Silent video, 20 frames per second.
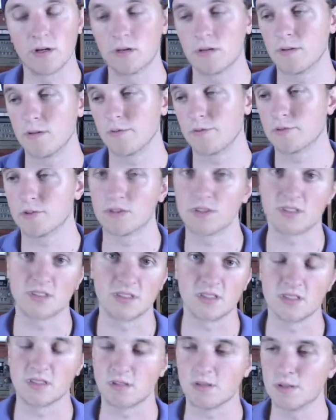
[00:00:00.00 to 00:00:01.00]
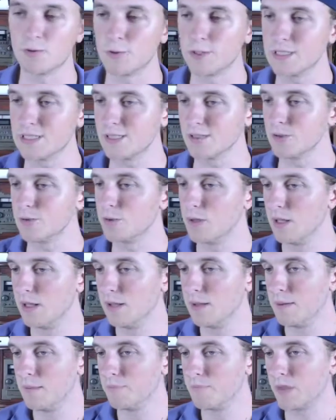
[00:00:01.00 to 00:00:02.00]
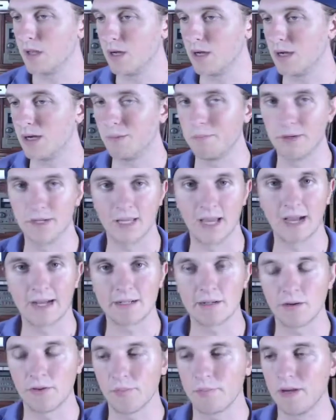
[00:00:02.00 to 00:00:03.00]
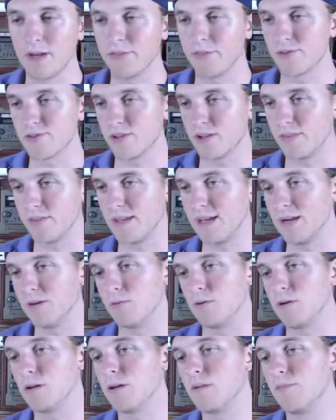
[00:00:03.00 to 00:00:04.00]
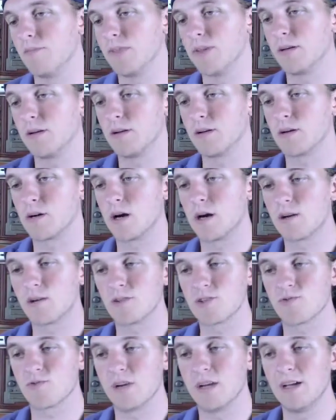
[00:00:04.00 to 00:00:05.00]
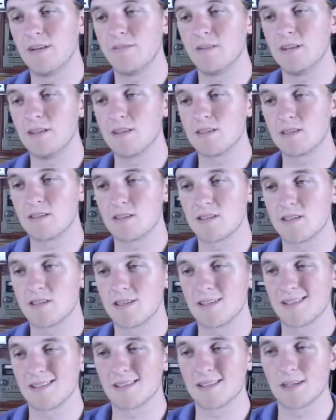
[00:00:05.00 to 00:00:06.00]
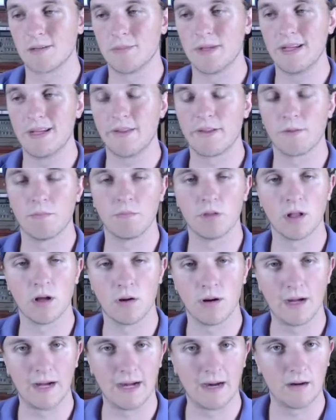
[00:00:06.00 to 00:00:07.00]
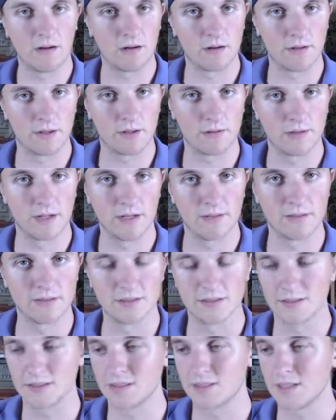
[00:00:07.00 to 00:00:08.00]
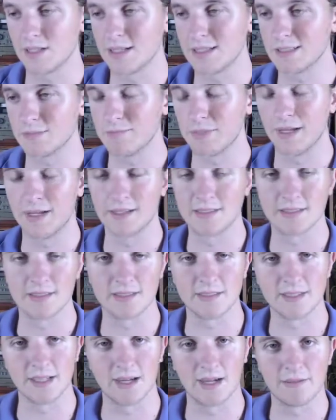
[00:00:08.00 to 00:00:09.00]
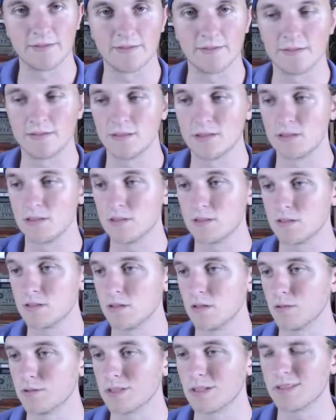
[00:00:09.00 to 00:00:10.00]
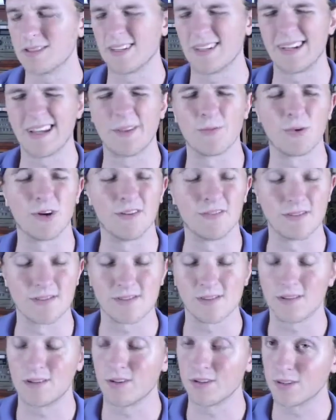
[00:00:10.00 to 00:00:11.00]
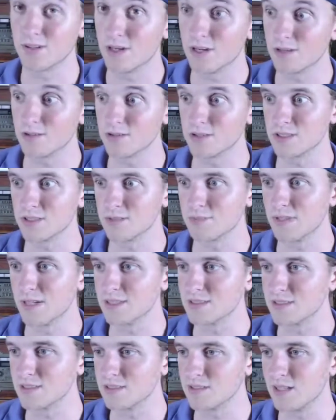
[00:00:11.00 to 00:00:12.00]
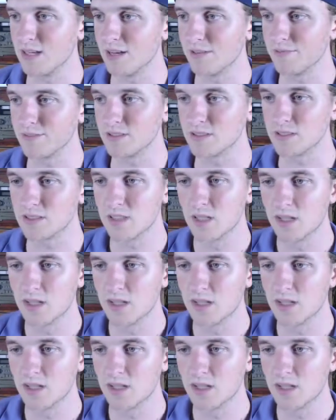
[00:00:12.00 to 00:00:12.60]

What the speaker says: Of course, it is only week 2. But yeah, I go with the Panthers on that one. Cardinals, Ravens, is this going to be another blowout? Are the Ravens as bad as the Dolphins? Oh, sorry, not the Ravens. Are the Cardinals as bad as the Dolphins?